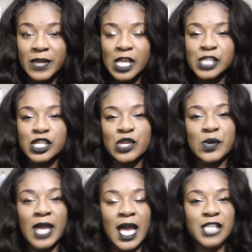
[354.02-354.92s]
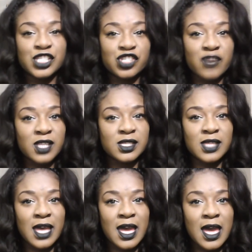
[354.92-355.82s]
So you can straighten the
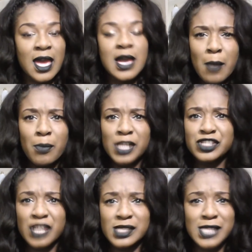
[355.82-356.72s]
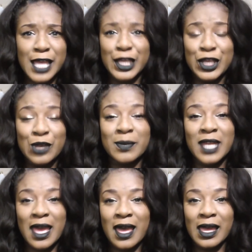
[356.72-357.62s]
hair, but just like human
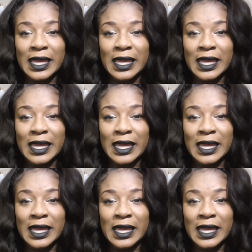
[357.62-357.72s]
hair,